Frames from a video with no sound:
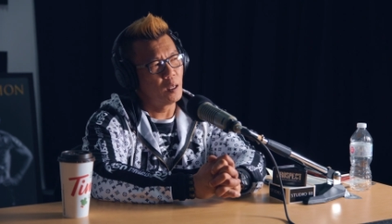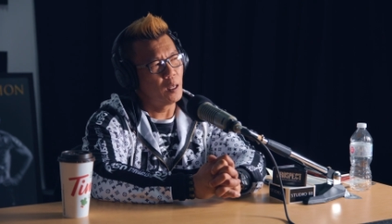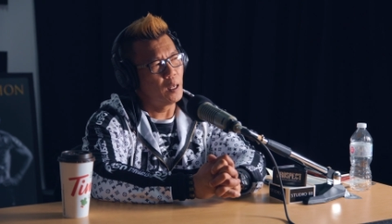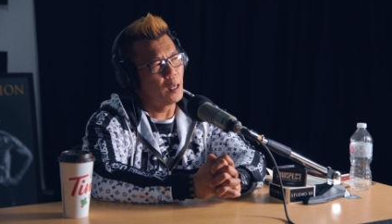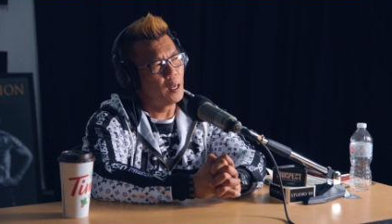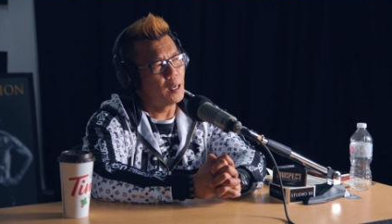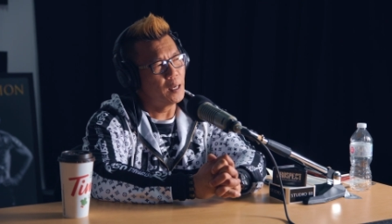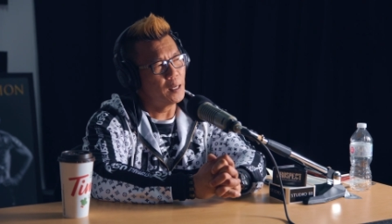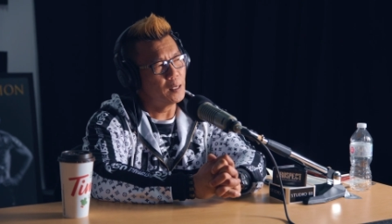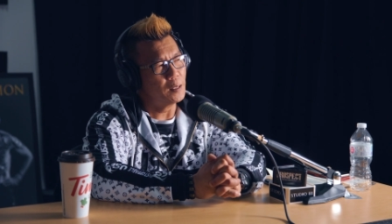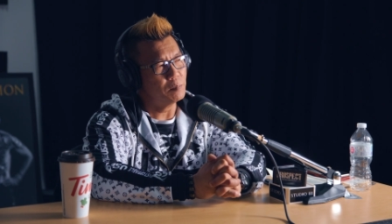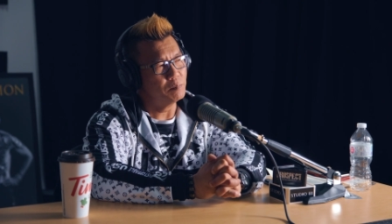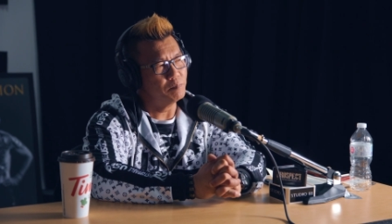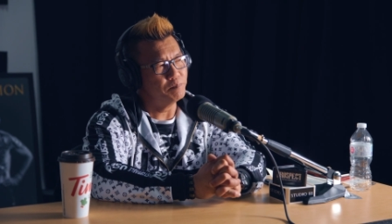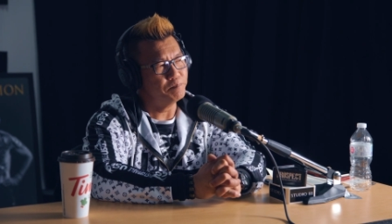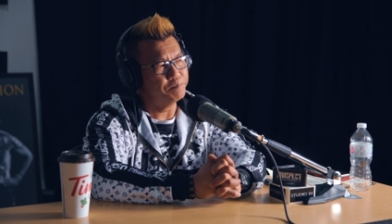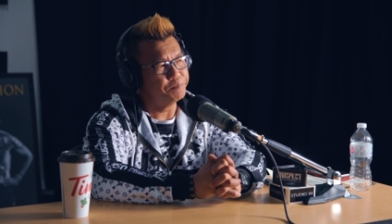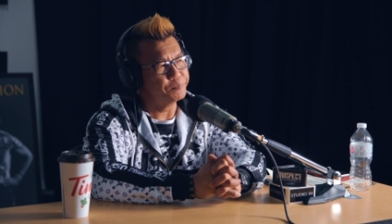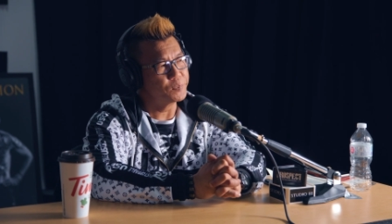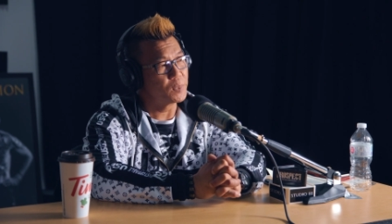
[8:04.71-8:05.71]
A
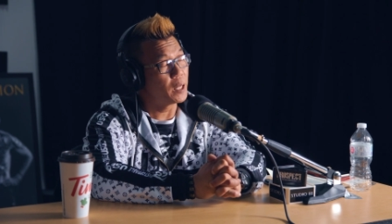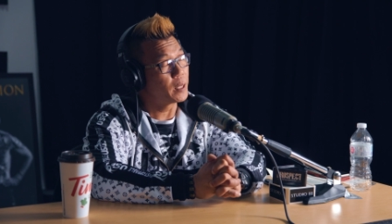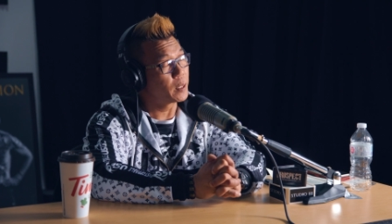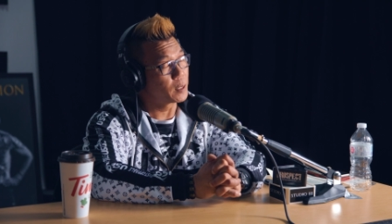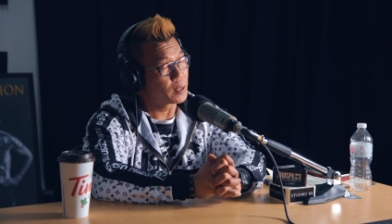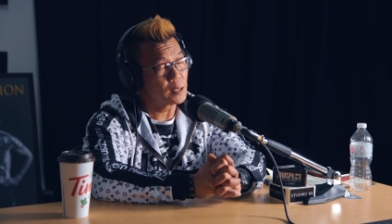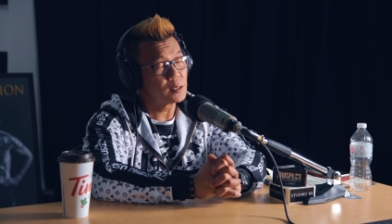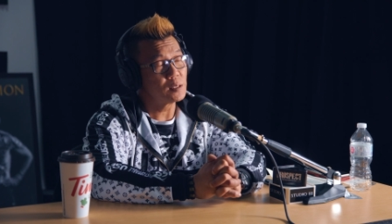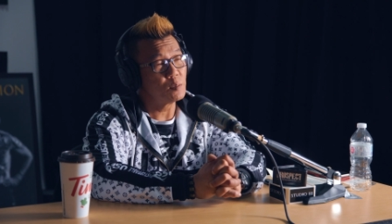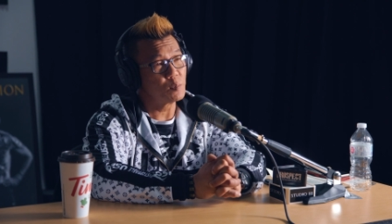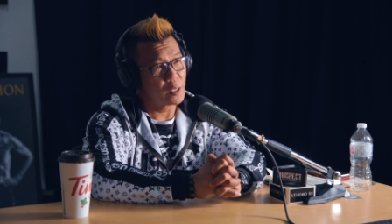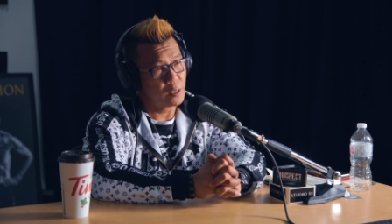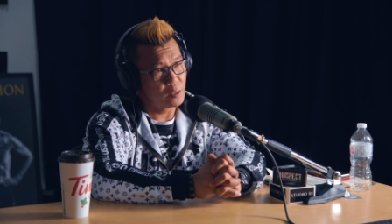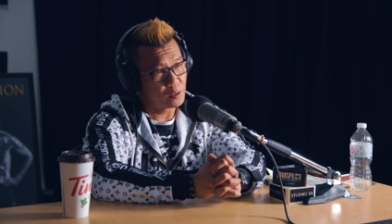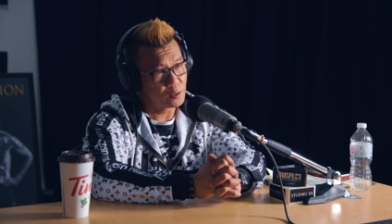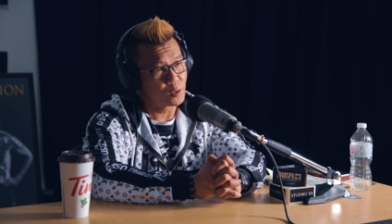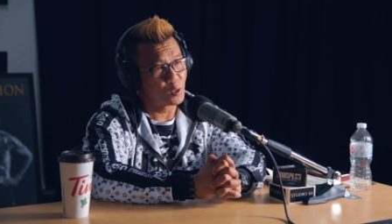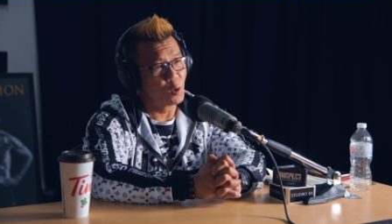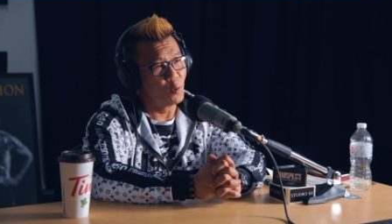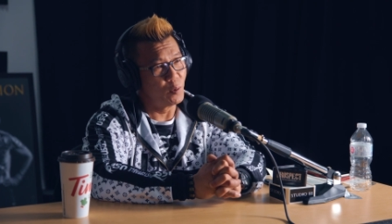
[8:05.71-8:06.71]
lot of custom
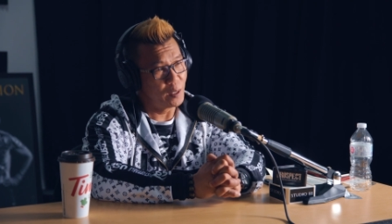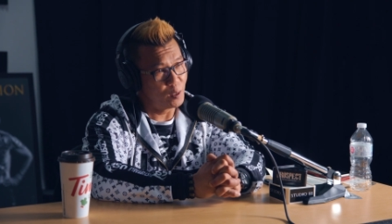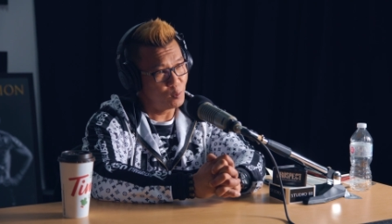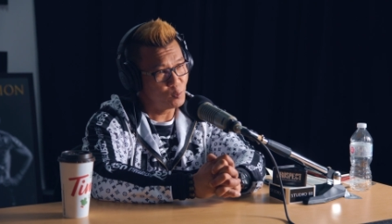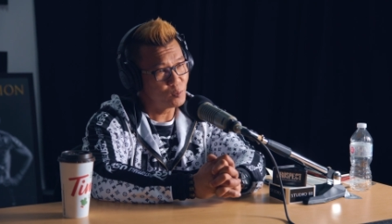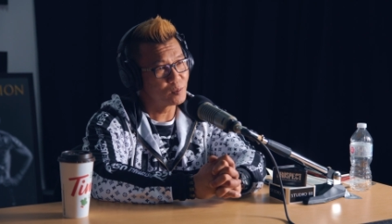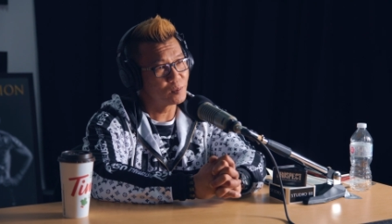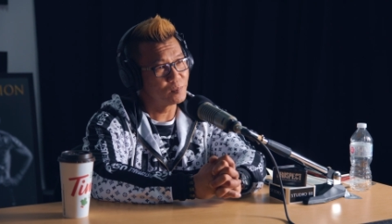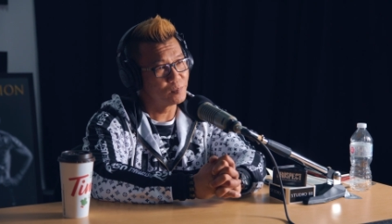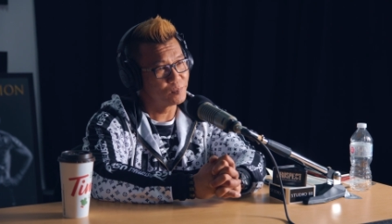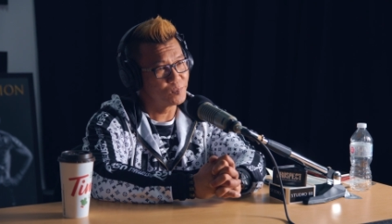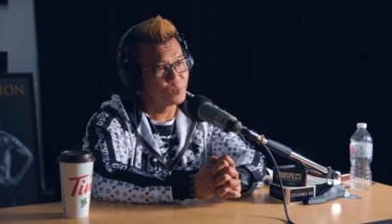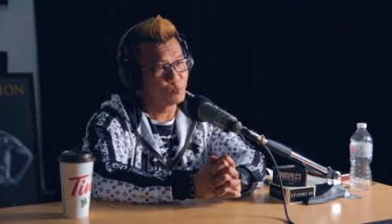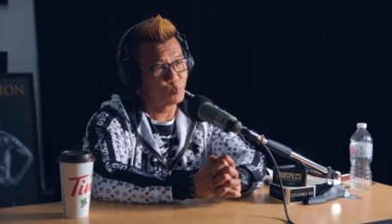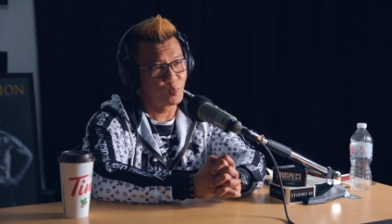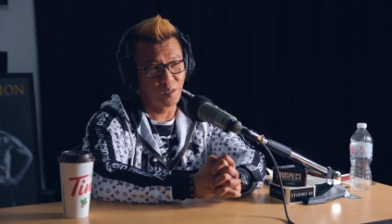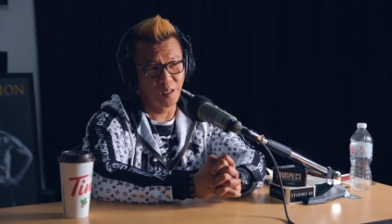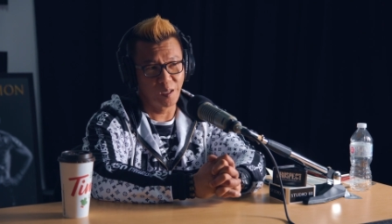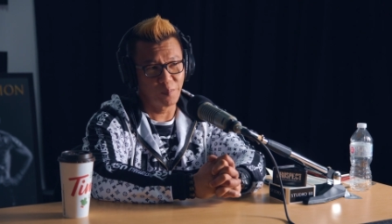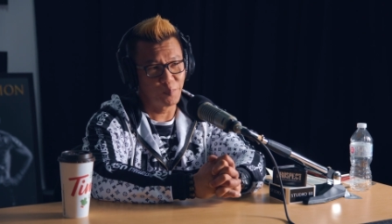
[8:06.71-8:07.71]
gears are going out.
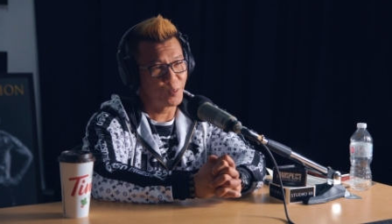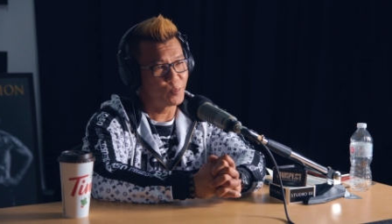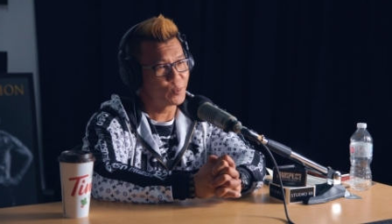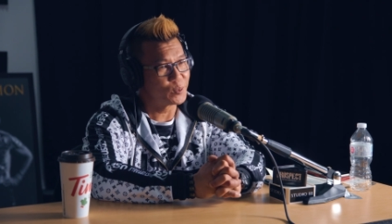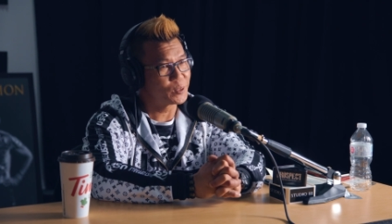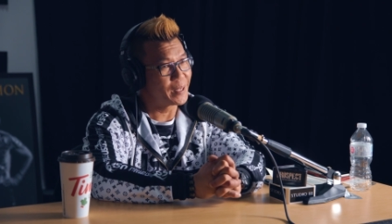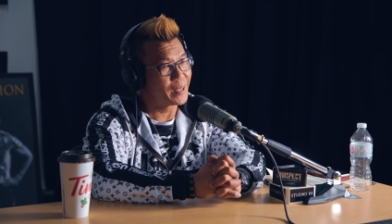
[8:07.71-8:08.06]
A lot of people.